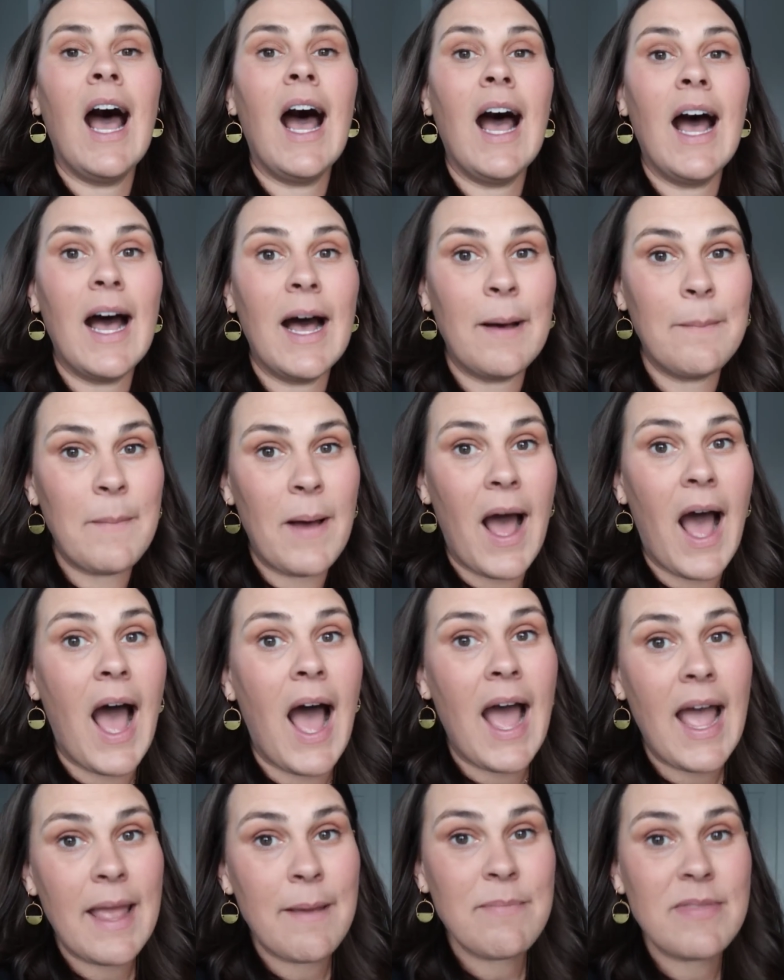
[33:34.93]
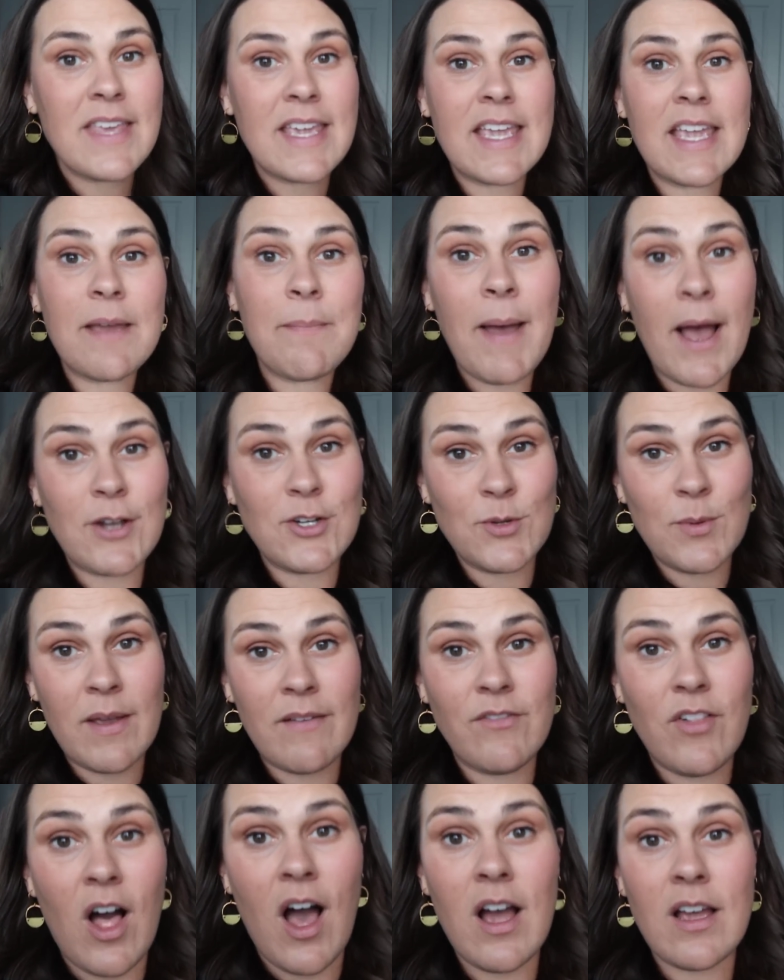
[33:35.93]
Um, I'm thinking about
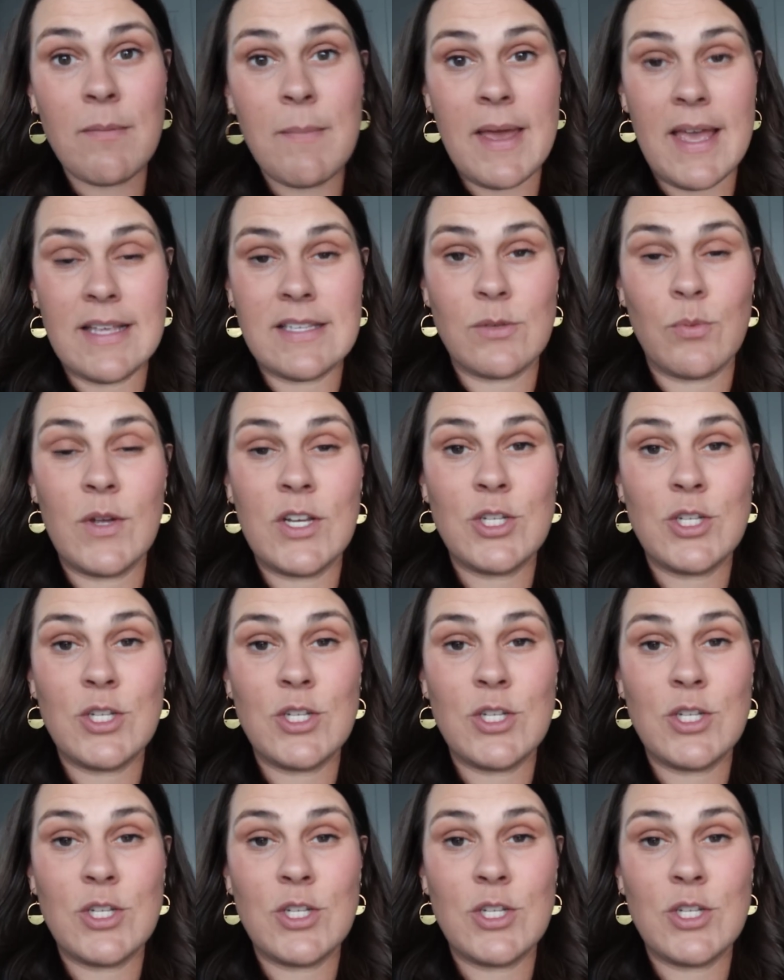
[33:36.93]
doing Vlogmas,